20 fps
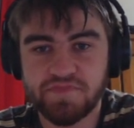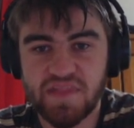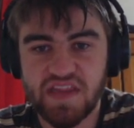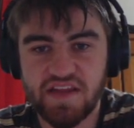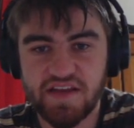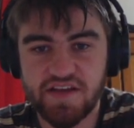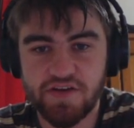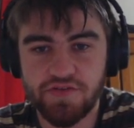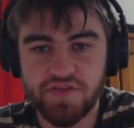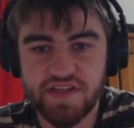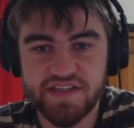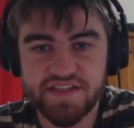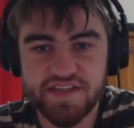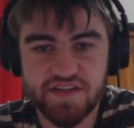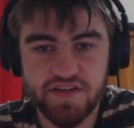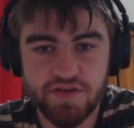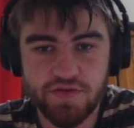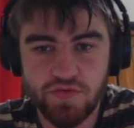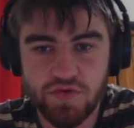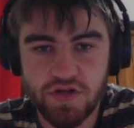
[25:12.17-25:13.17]
They only did
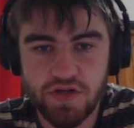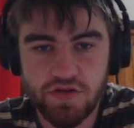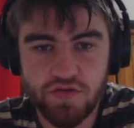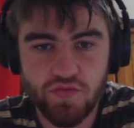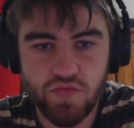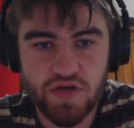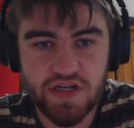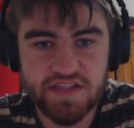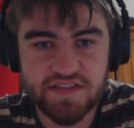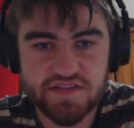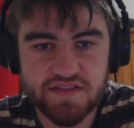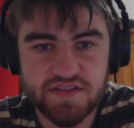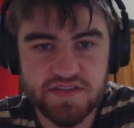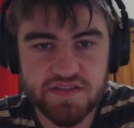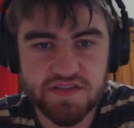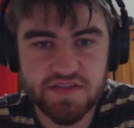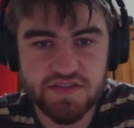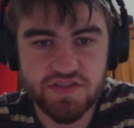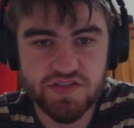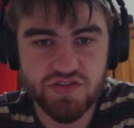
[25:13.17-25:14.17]
it,
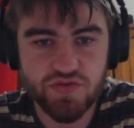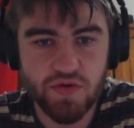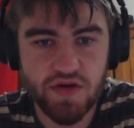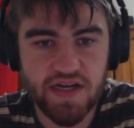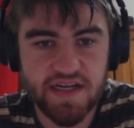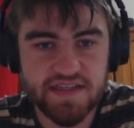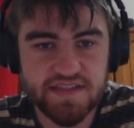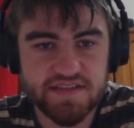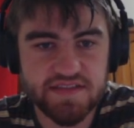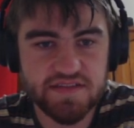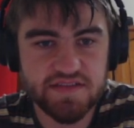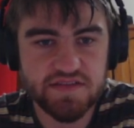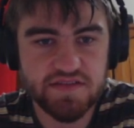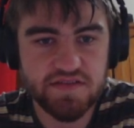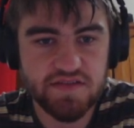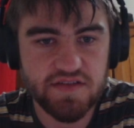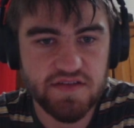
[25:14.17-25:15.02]
twice?